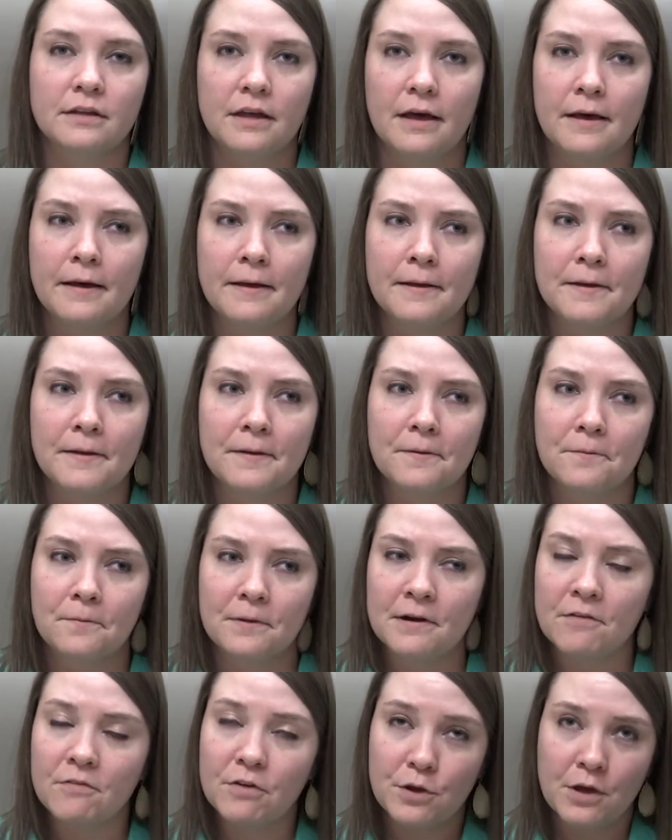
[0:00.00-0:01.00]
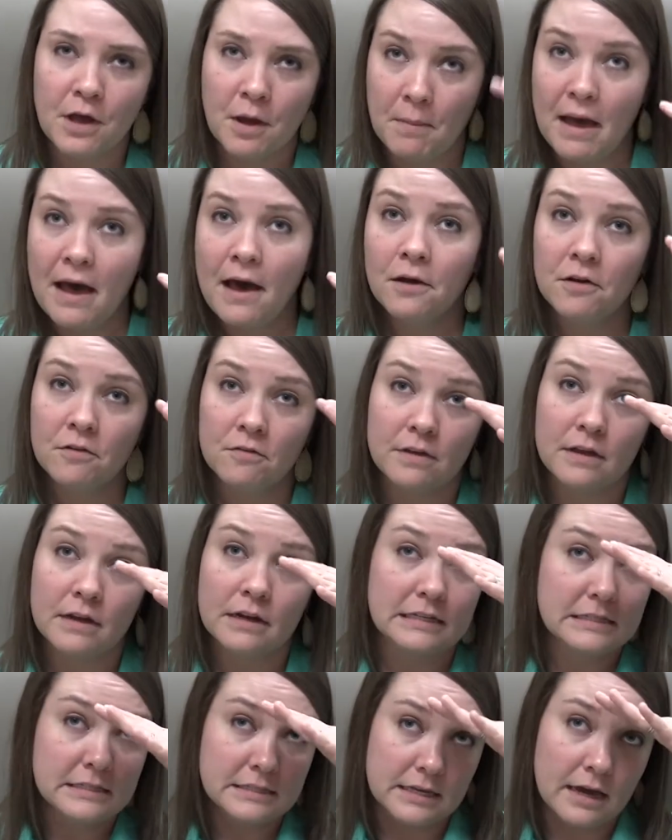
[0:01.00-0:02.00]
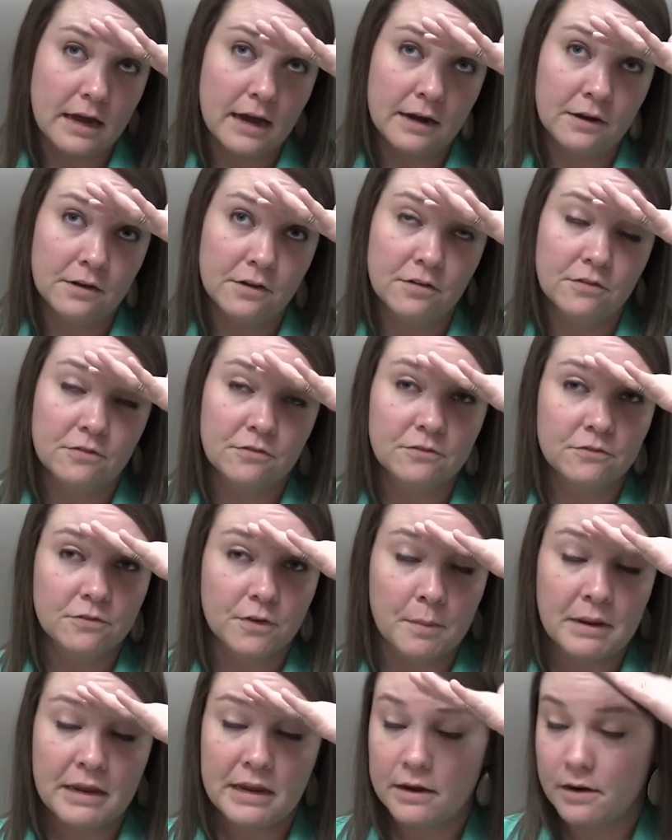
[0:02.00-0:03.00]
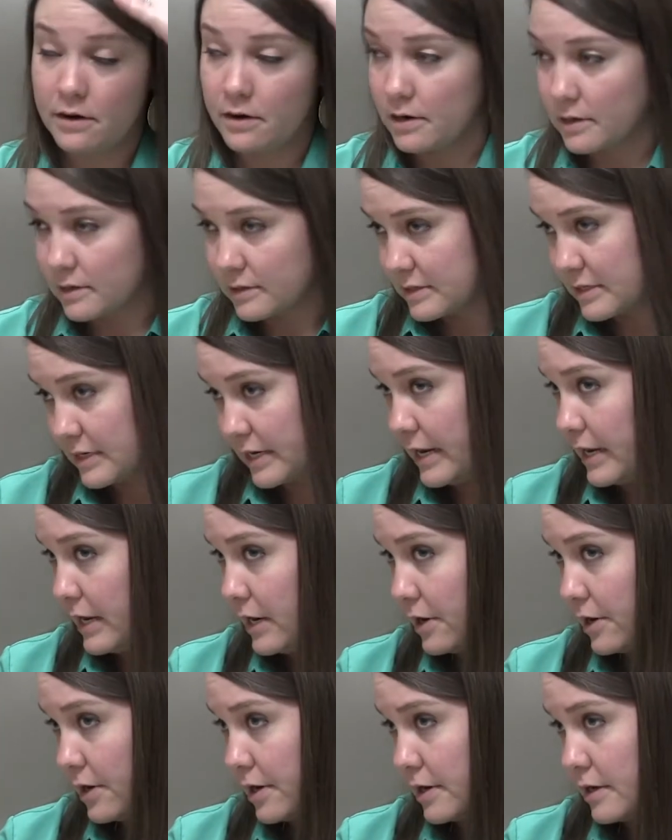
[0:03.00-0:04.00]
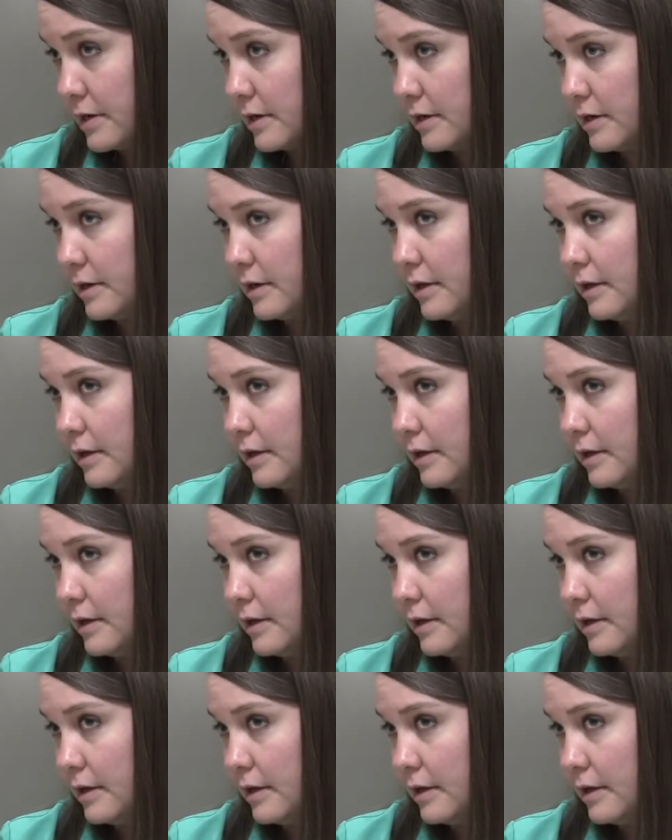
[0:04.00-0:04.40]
Whenever you come out of it, it's kind of from here to here,